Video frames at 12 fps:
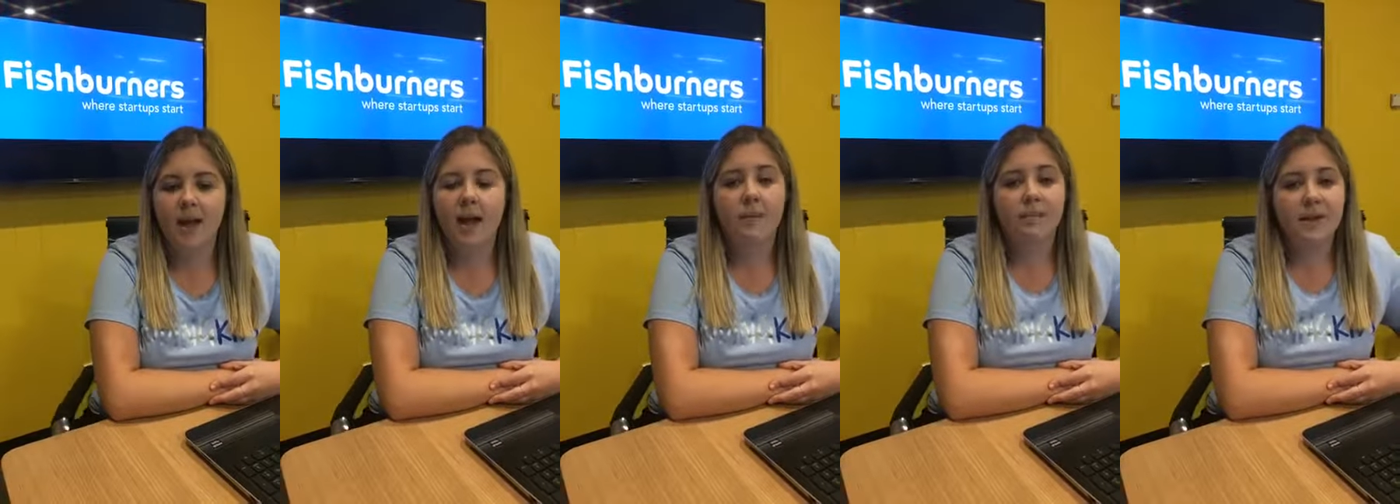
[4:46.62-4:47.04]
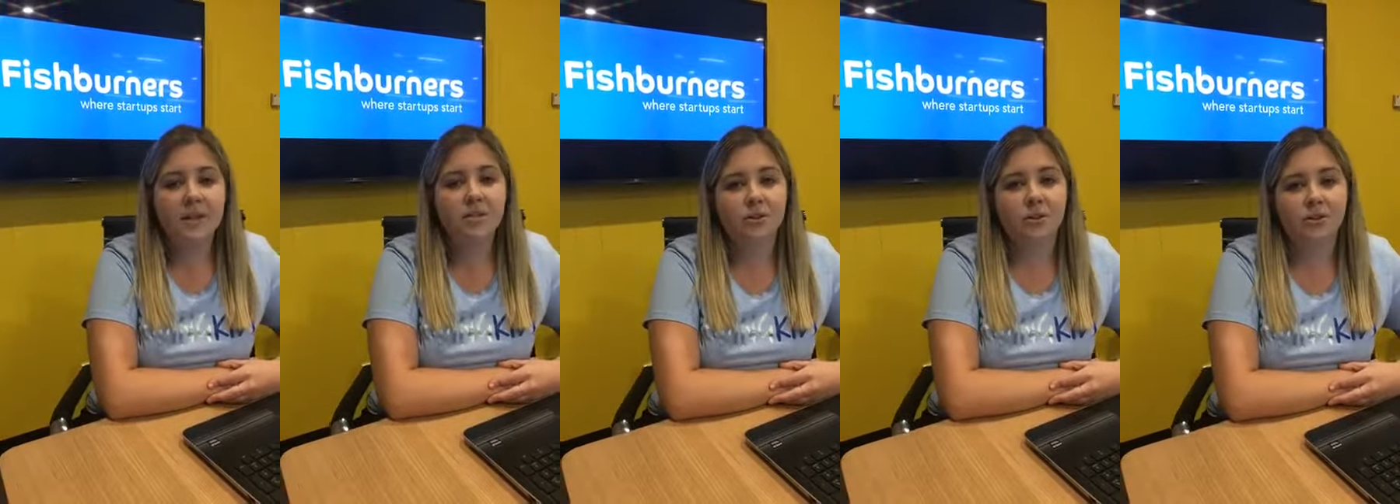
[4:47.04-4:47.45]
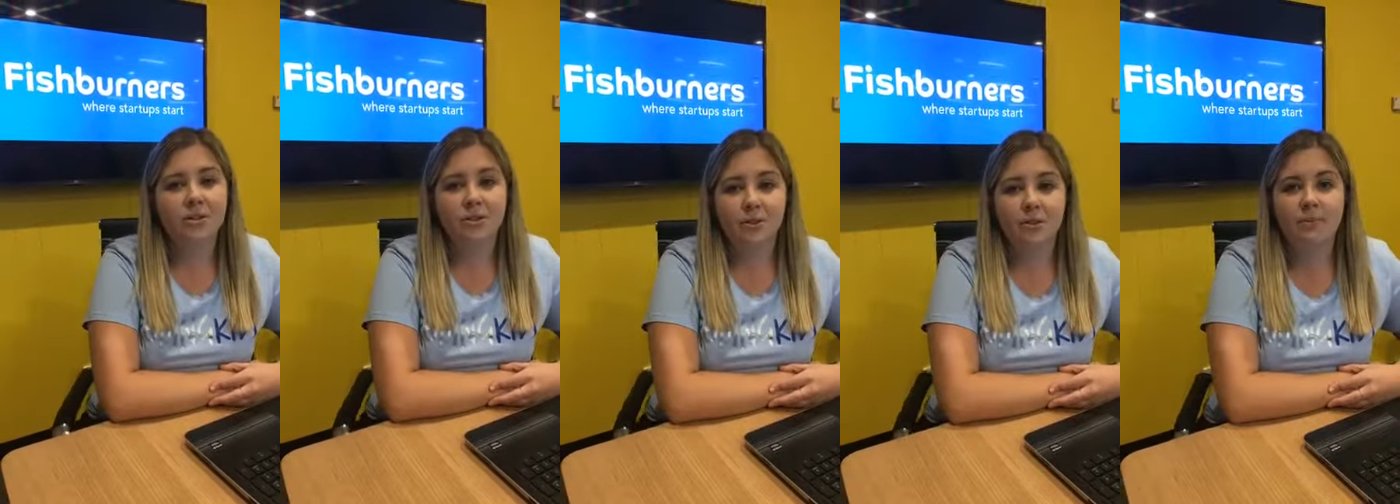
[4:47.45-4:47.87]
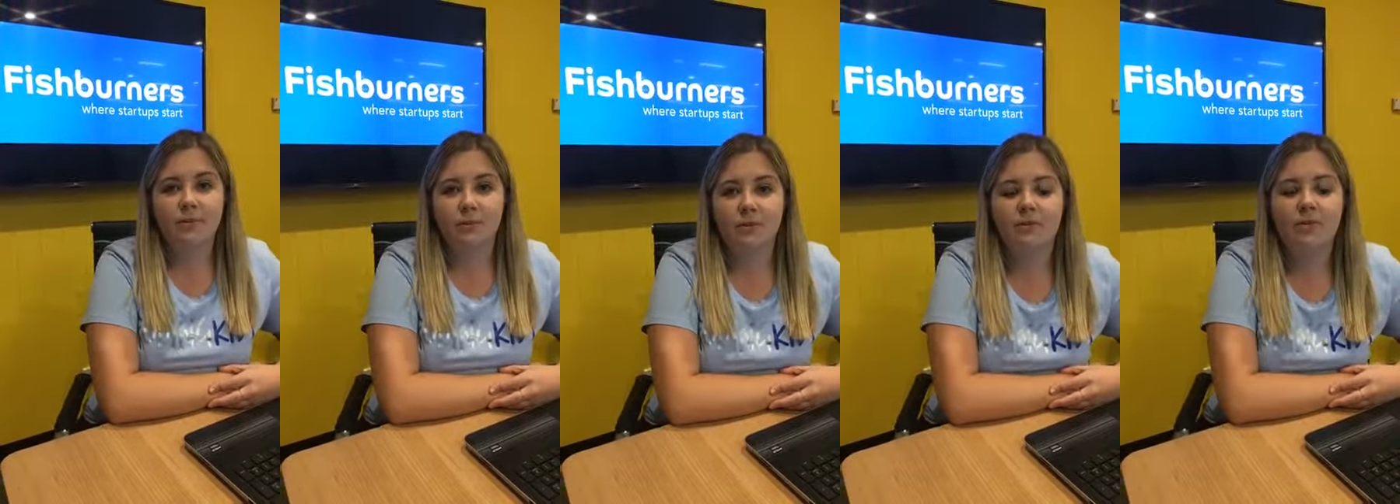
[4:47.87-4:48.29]
and be sure to do it
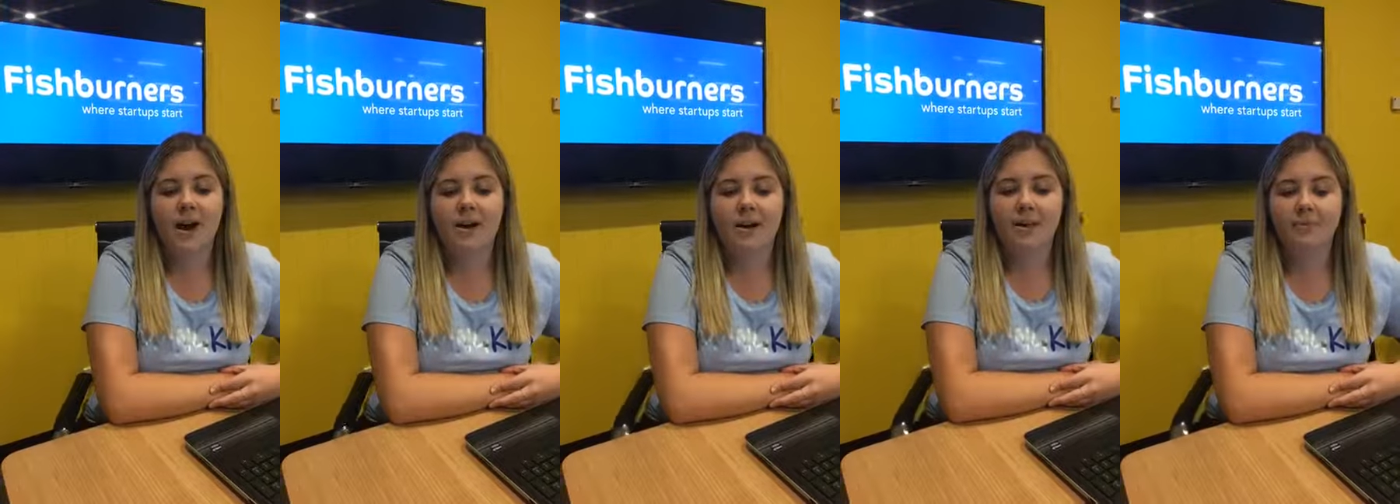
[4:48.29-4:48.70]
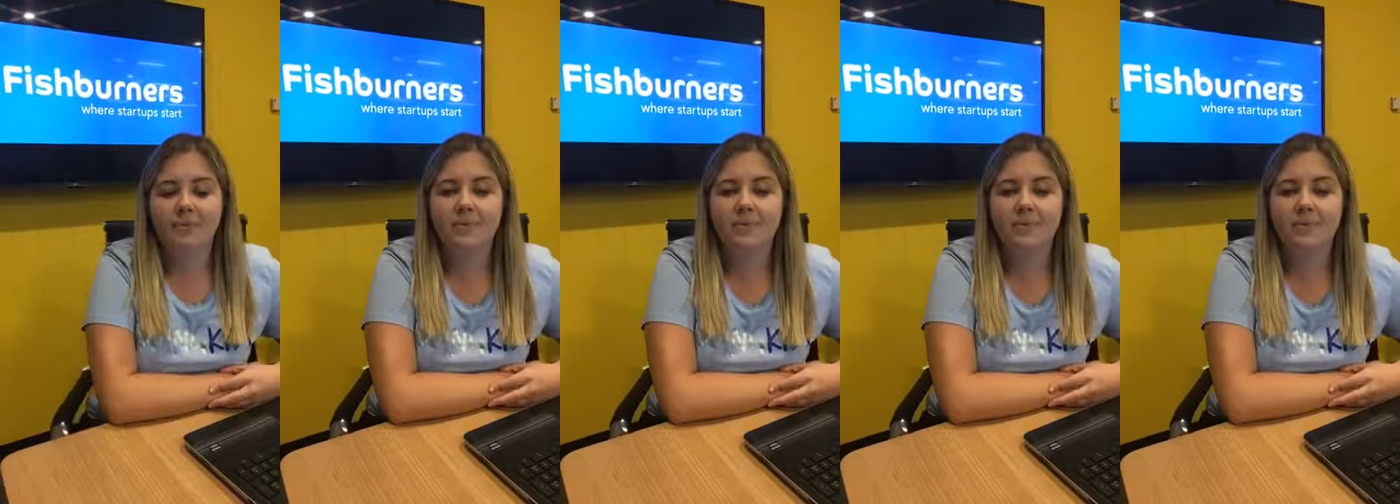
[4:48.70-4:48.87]
before Friday.